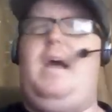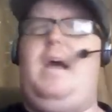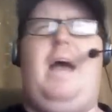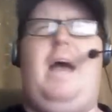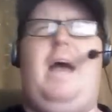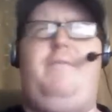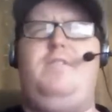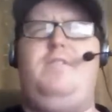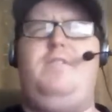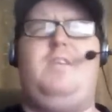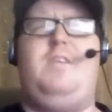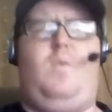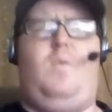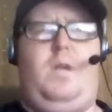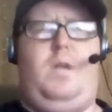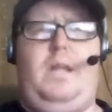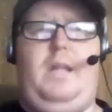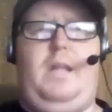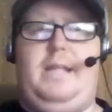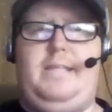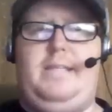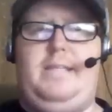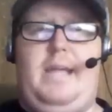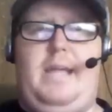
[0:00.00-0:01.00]
I've used that word a
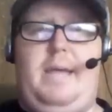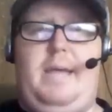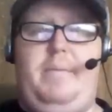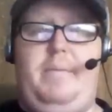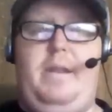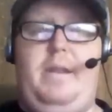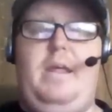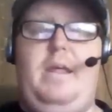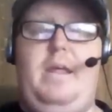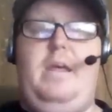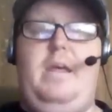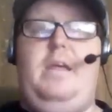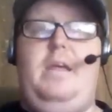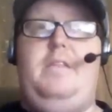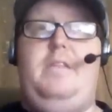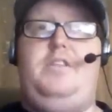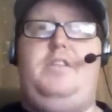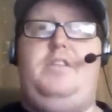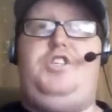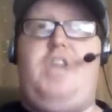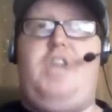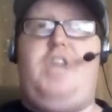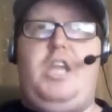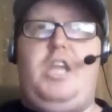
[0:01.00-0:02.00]
lot today, but
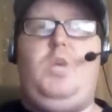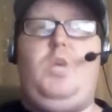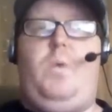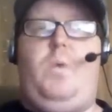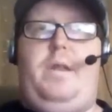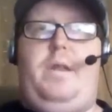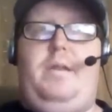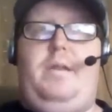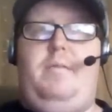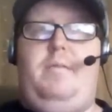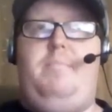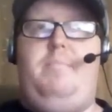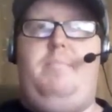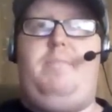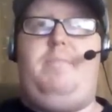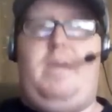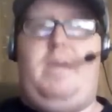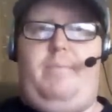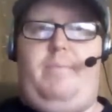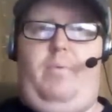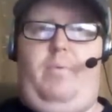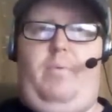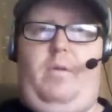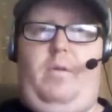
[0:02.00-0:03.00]
genuine
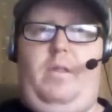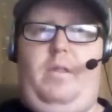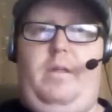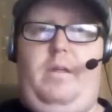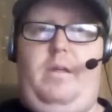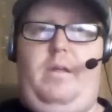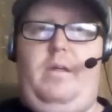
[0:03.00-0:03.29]
people,